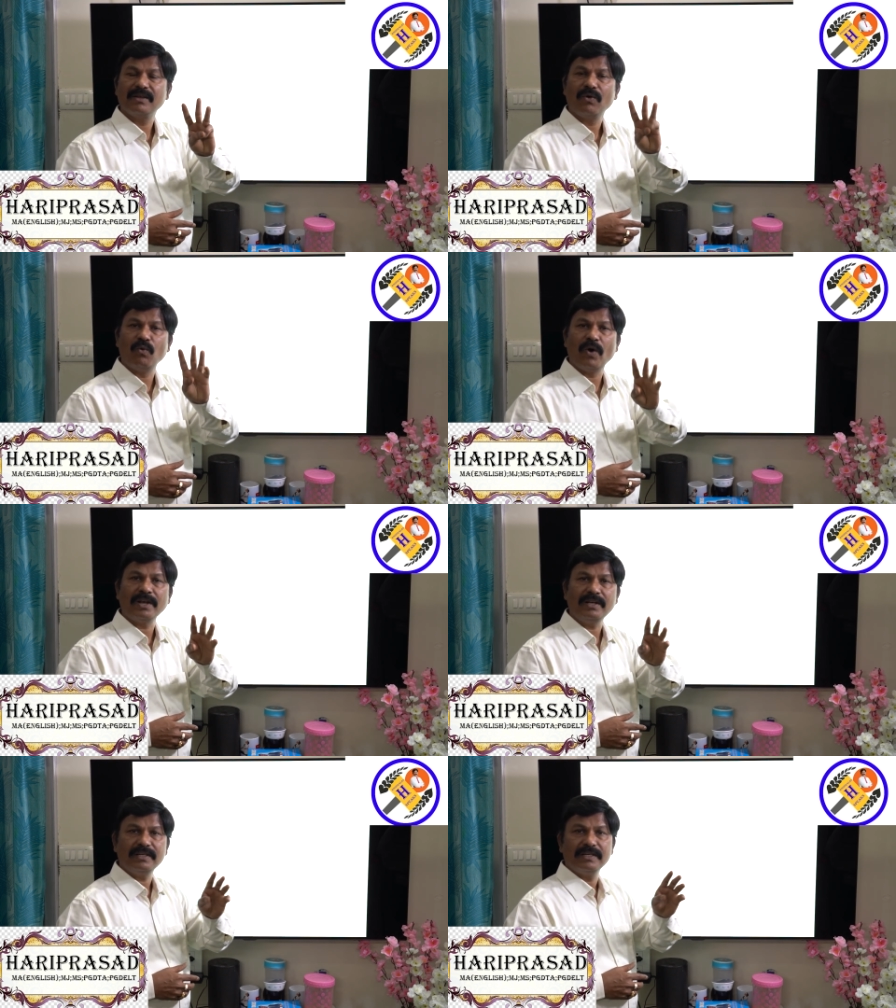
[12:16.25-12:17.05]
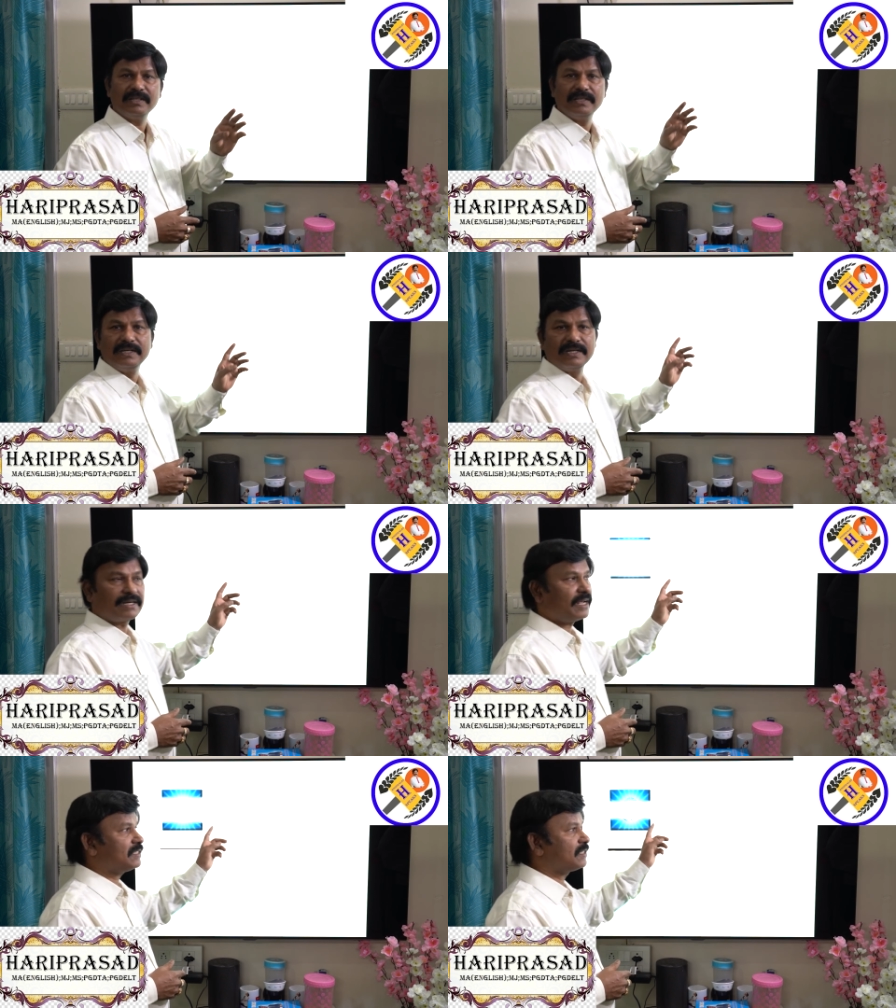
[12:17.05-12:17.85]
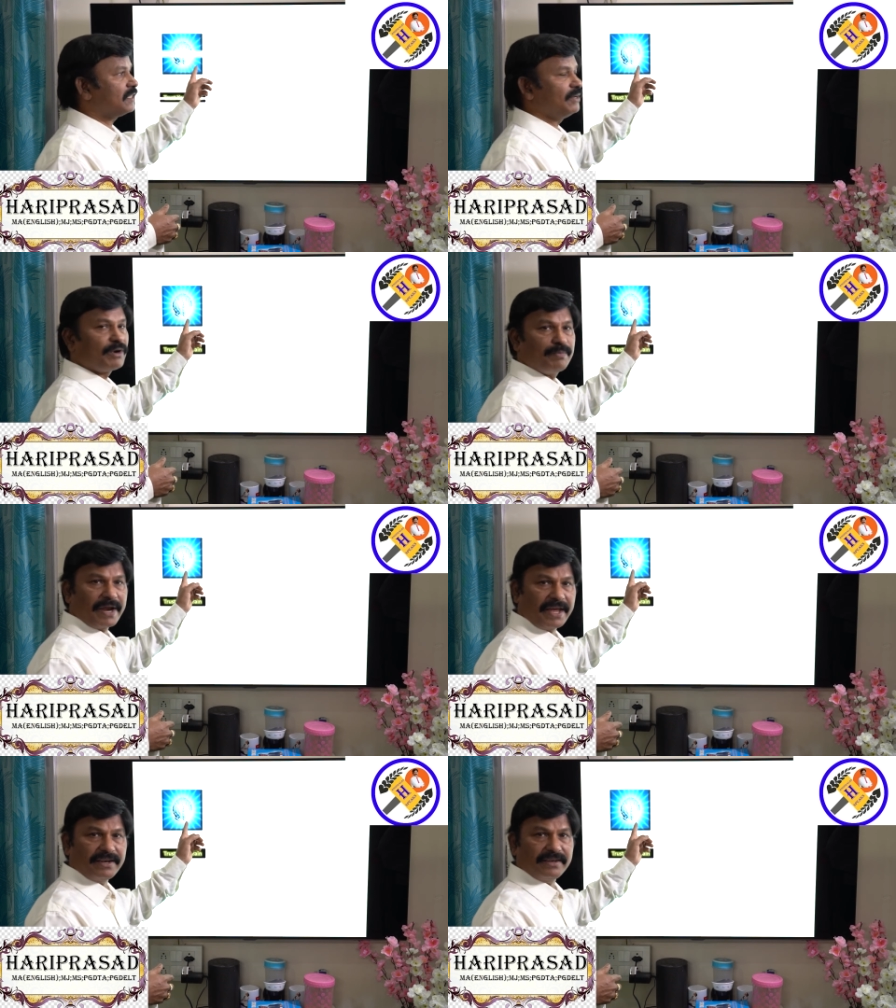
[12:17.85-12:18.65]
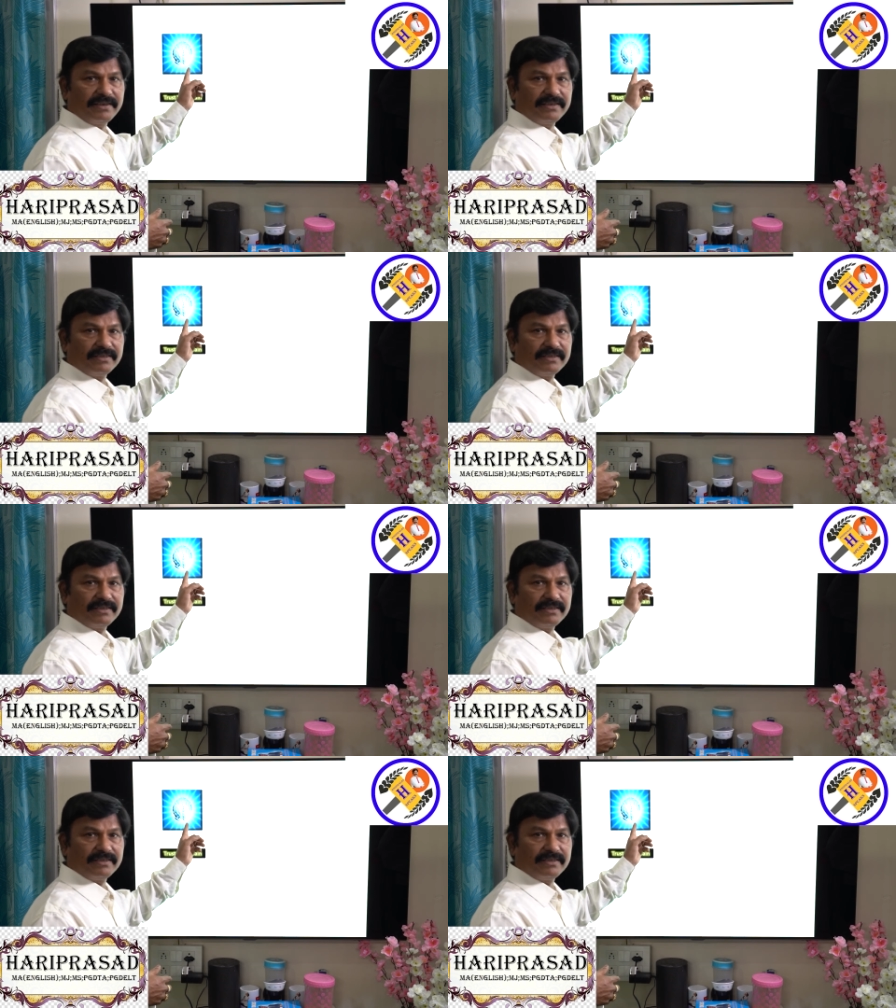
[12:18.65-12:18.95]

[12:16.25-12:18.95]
1. Trust your brain.